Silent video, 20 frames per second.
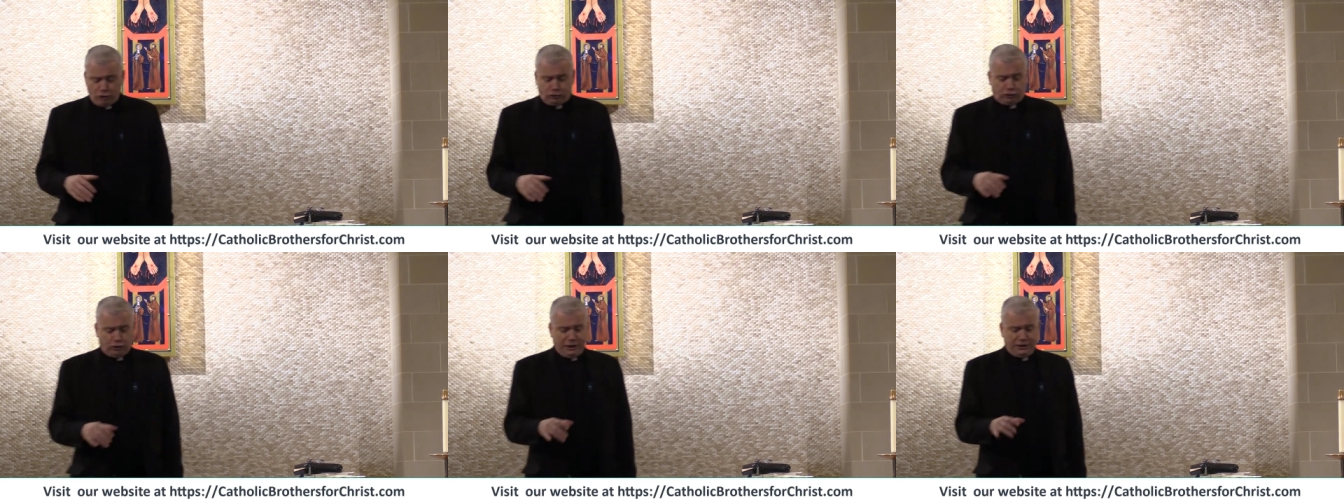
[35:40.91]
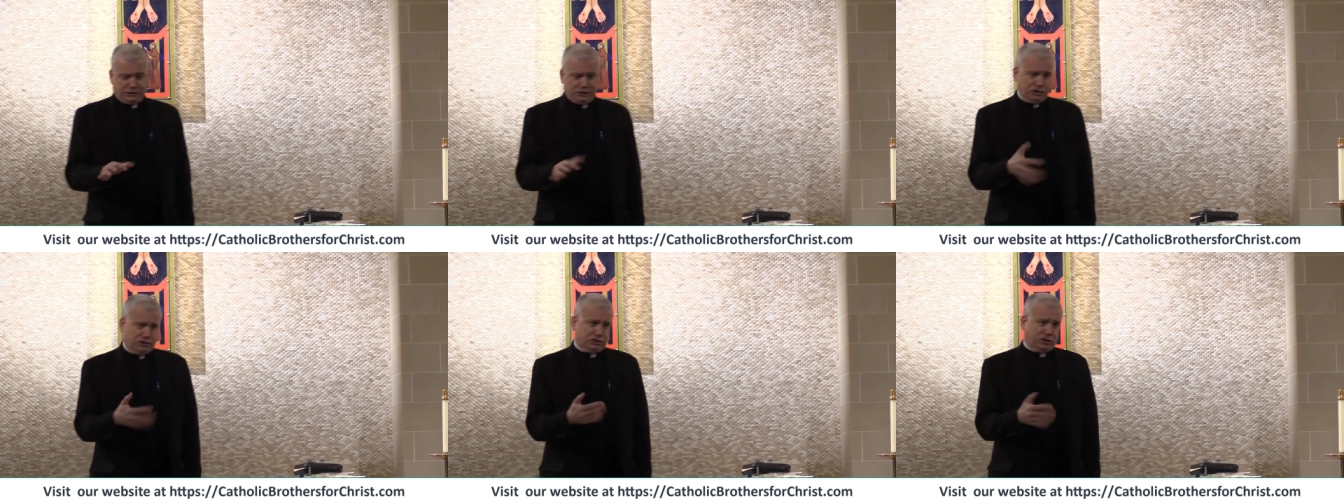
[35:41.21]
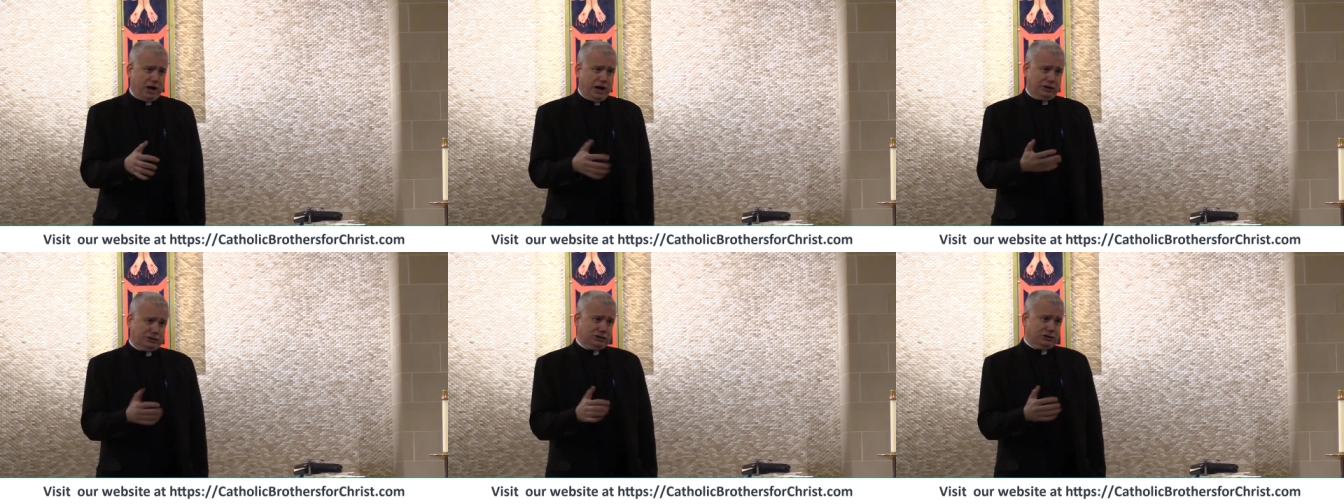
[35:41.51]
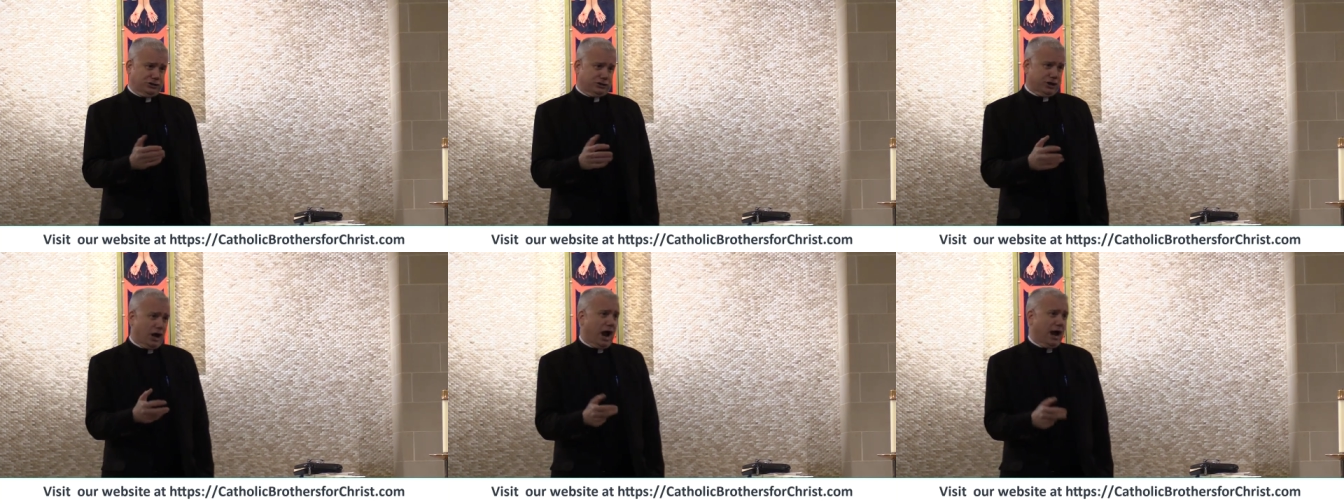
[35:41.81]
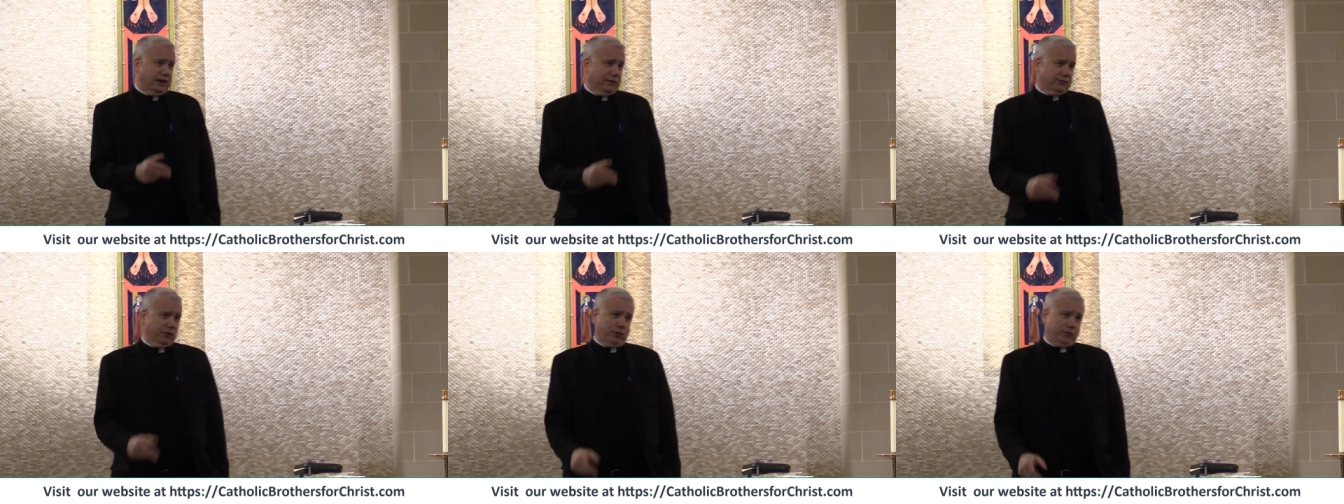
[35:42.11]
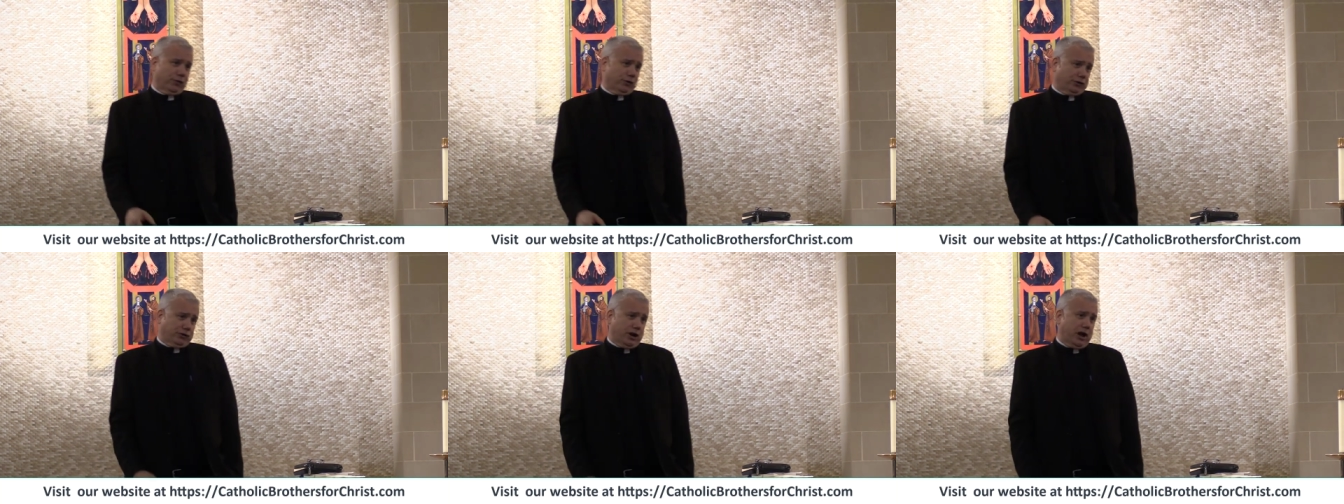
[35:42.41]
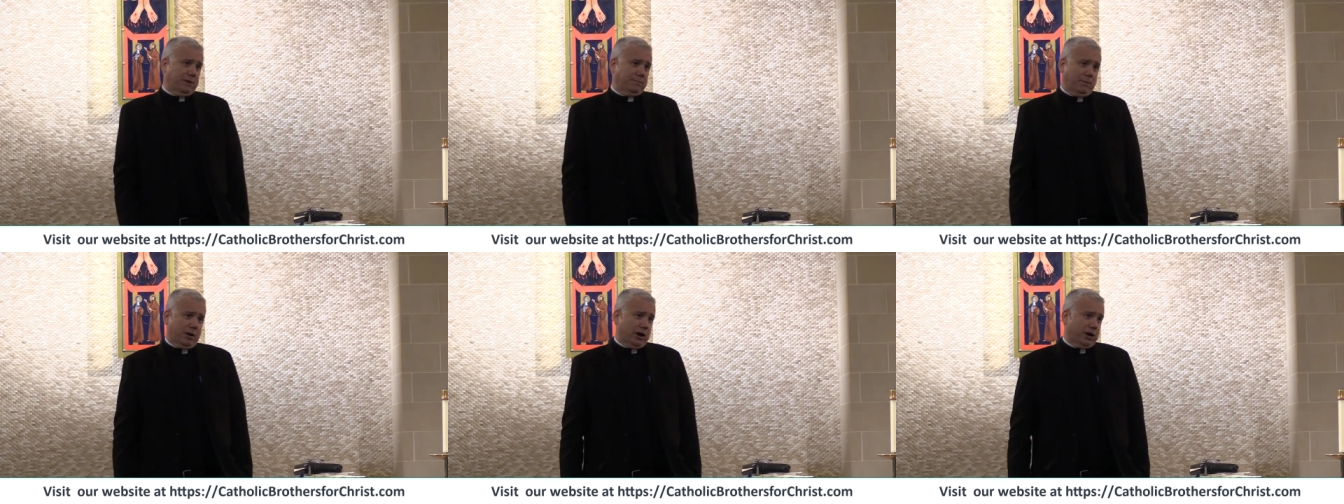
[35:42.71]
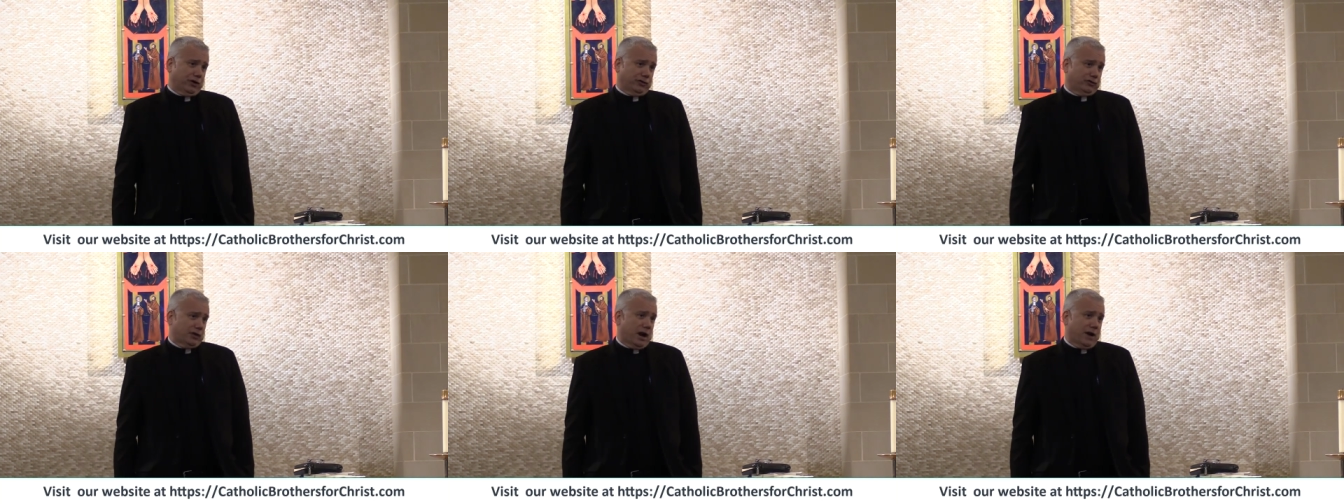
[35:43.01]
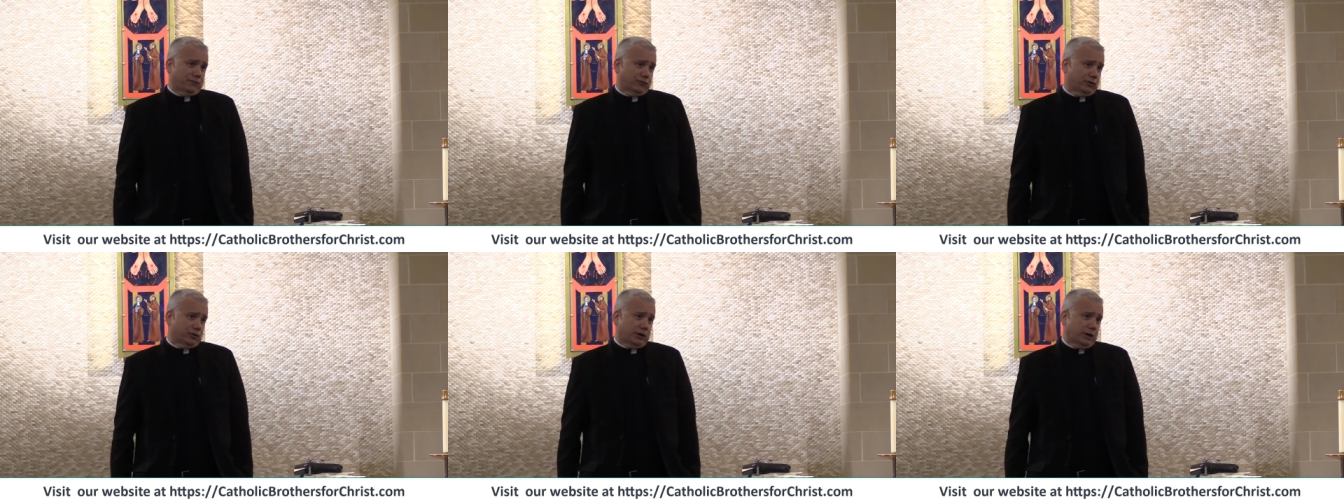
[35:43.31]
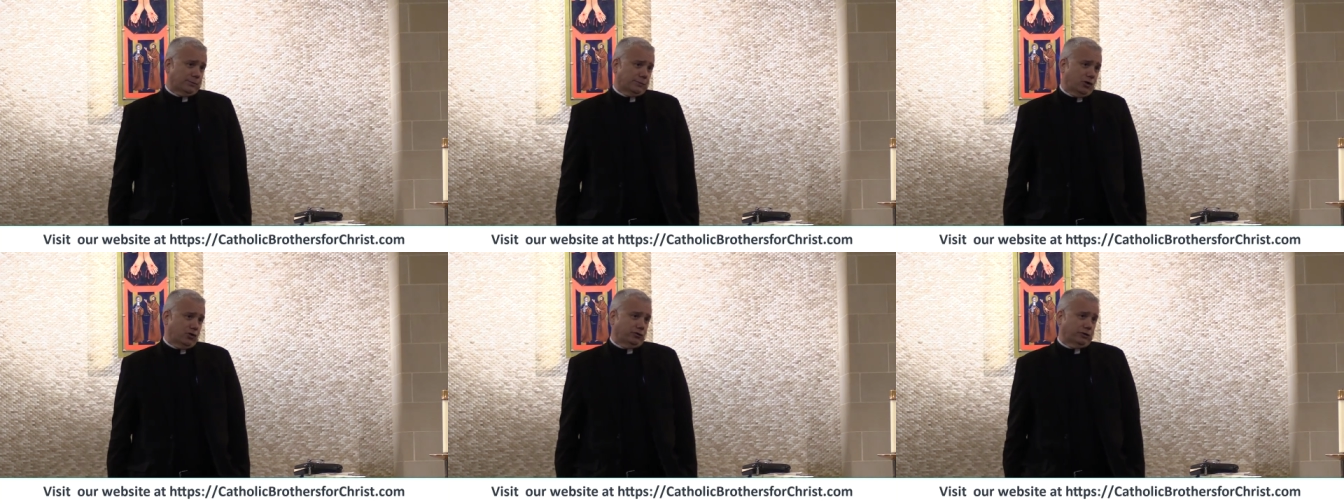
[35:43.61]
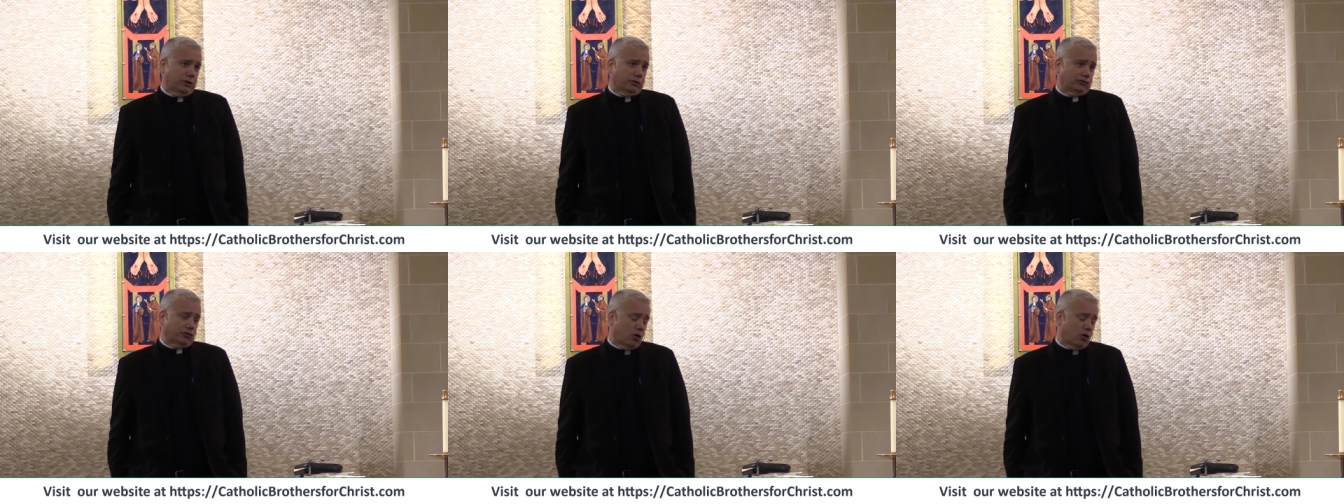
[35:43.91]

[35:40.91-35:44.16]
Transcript: Jesus stays inside of you for 10 minutes after communion,